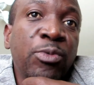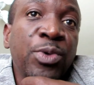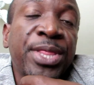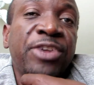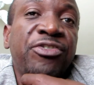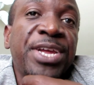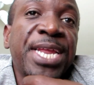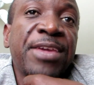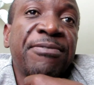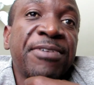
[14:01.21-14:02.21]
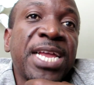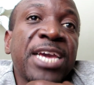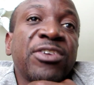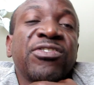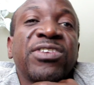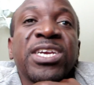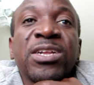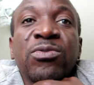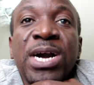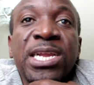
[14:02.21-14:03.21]
with a trainer you feel like you
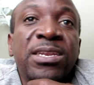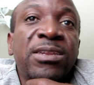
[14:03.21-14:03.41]
still want